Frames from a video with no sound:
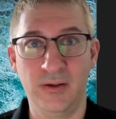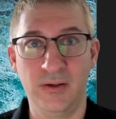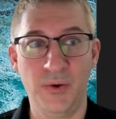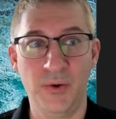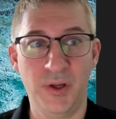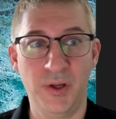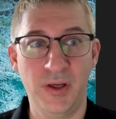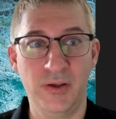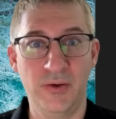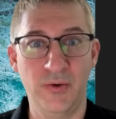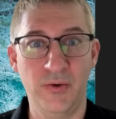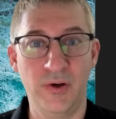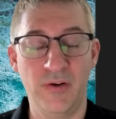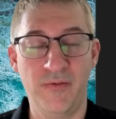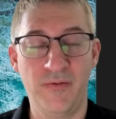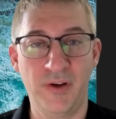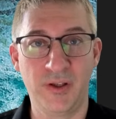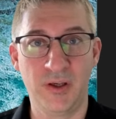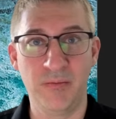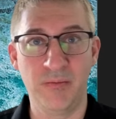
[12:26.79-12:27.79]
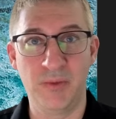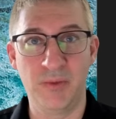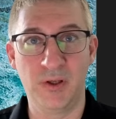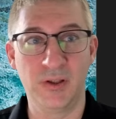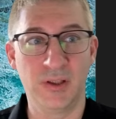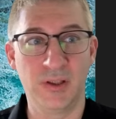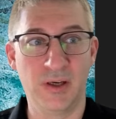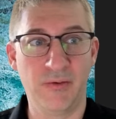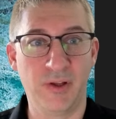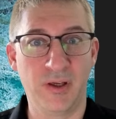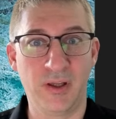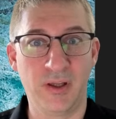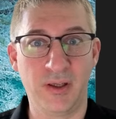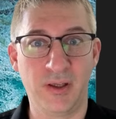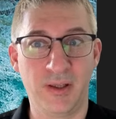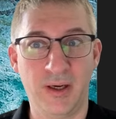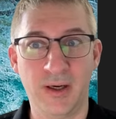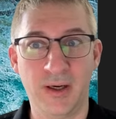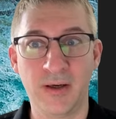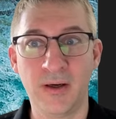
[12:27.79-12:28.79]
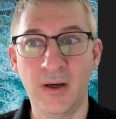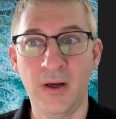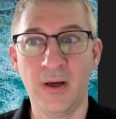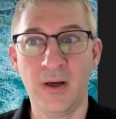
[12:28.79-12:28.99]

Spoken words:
Loki Studio, fixing bugs and everything like that.